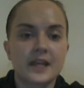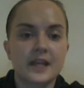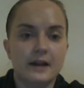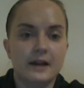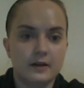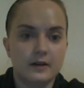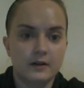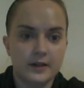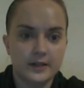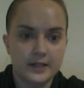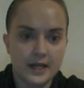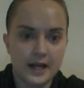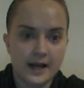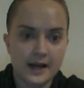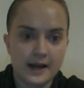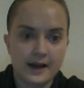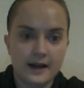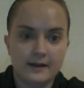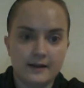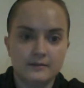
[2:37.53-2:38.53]
and I
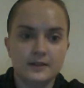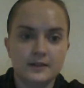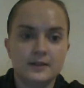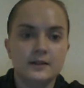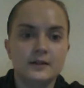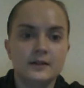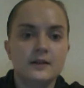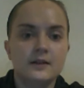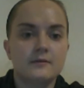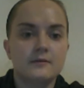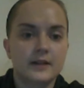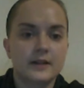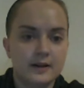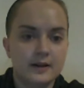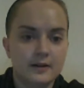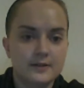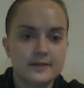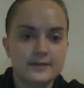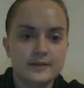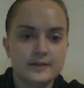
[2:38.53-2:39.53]
have,
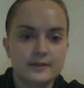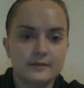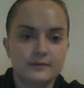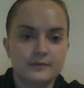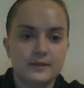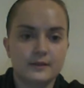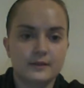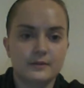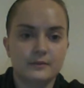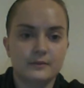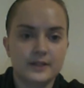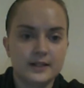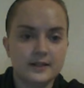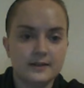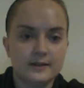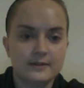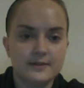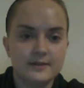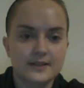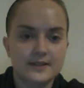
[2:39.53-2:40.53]
regardless of the
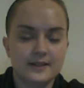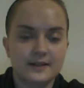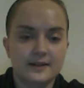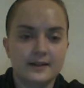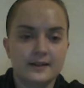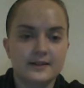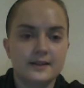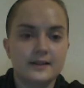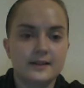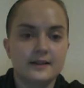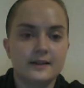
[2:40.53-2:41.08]
weather outside,